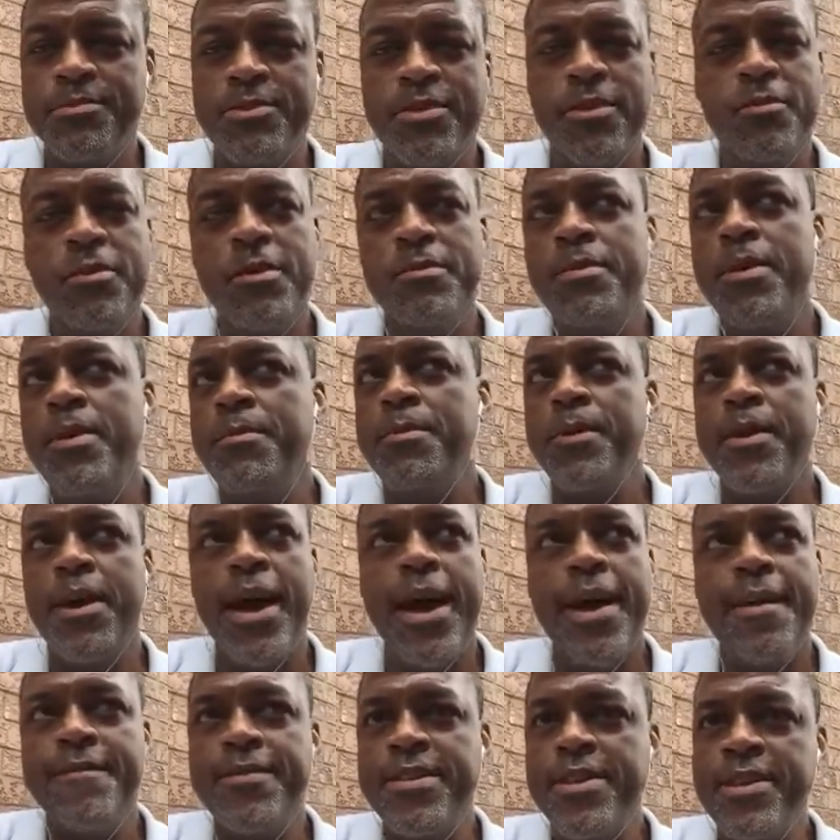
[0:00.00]
So many people
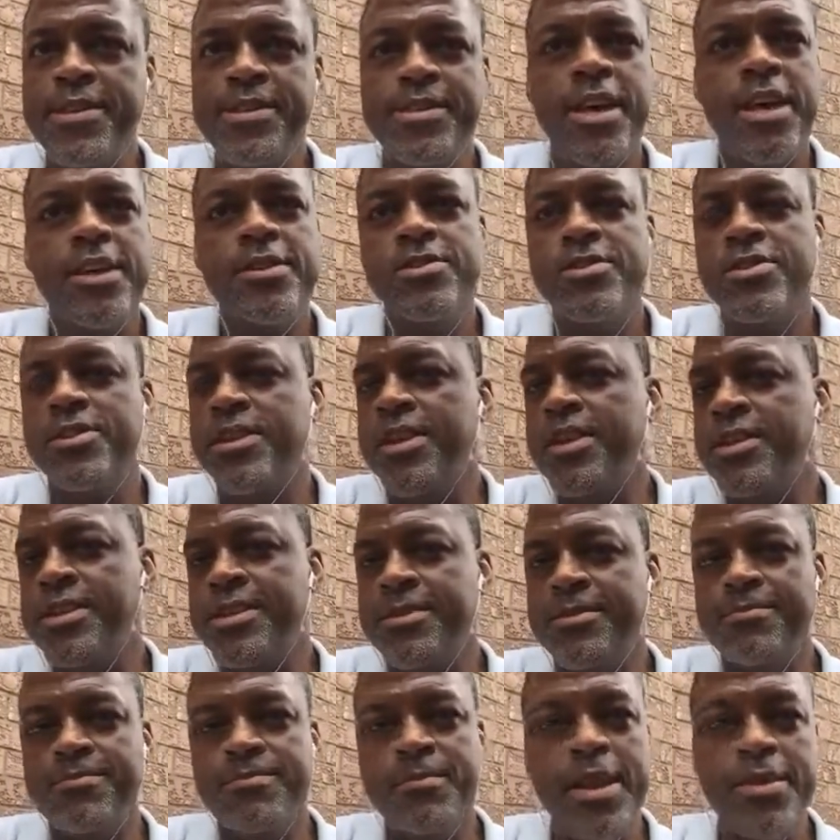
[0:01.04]
have the intention
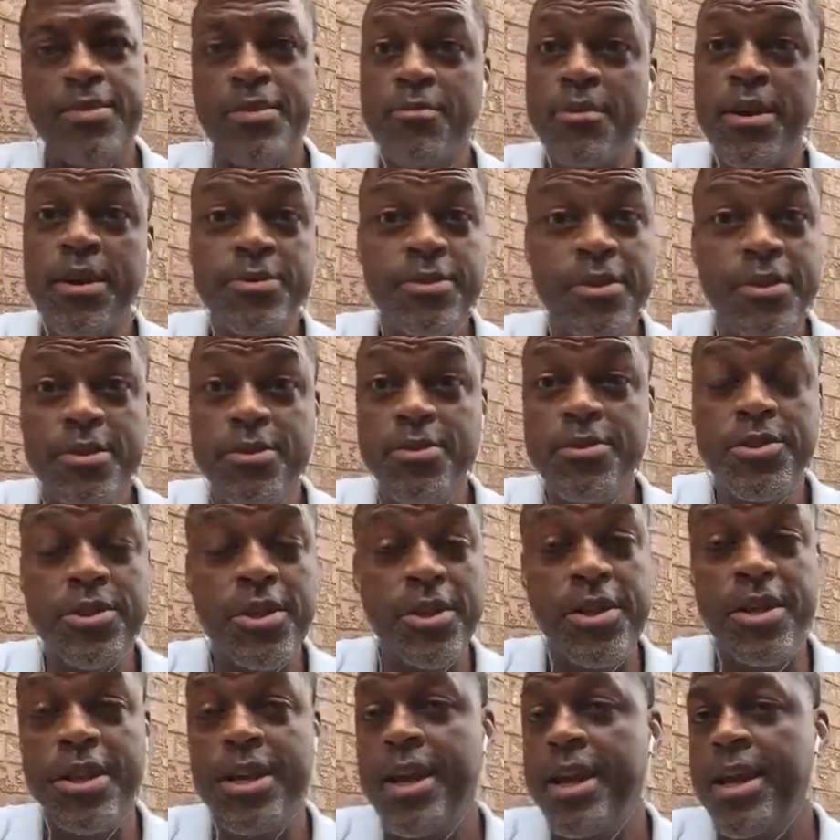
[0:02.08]
and make the
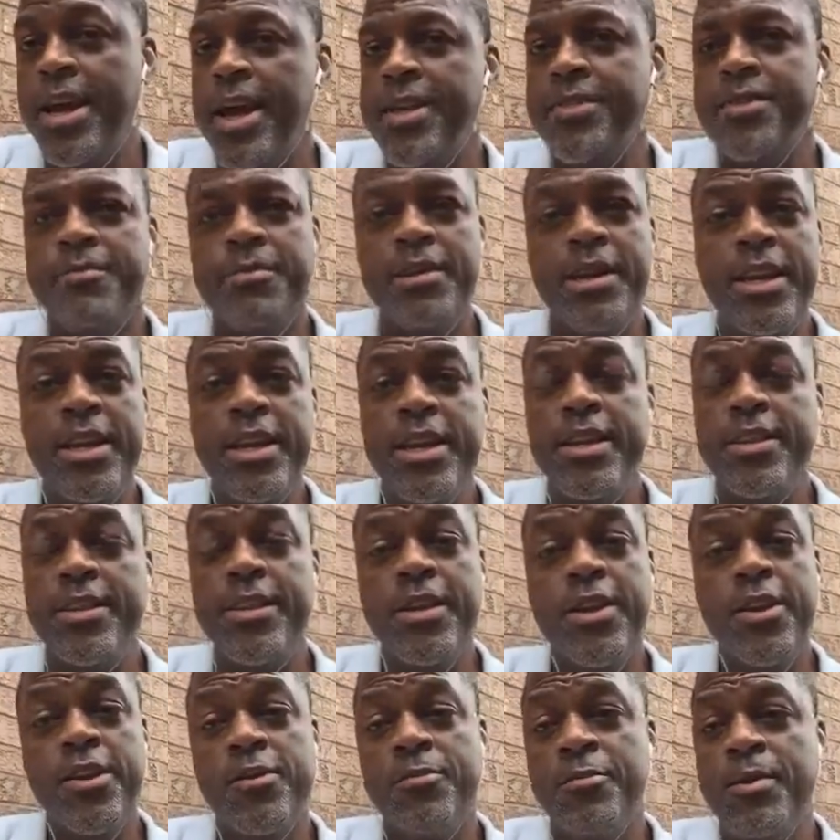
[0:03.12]
resolution at the beginning of
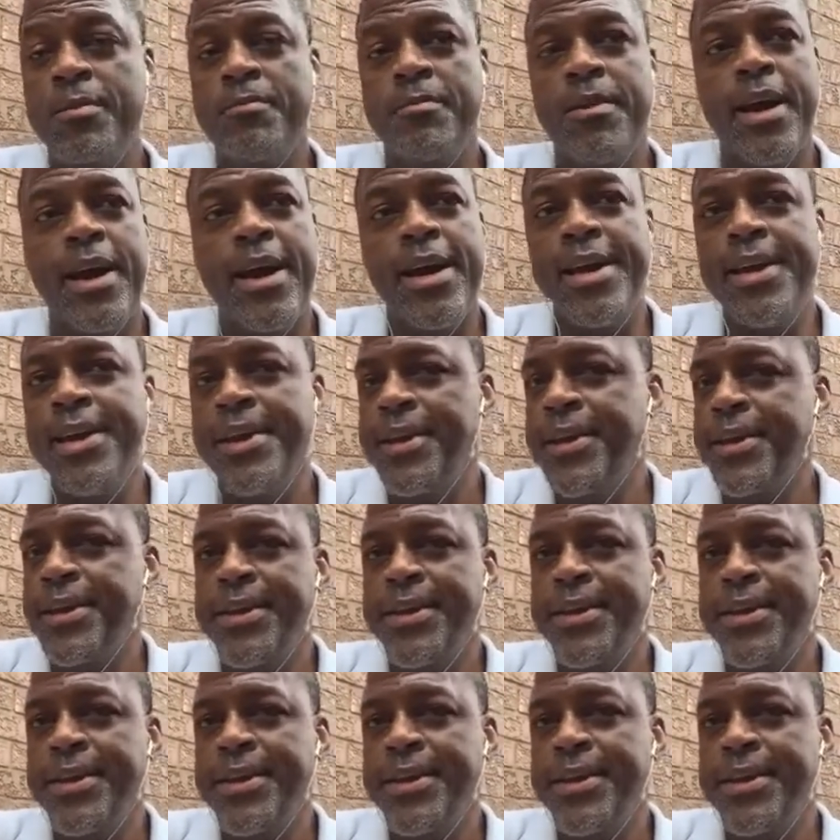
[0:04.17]
the year, but by,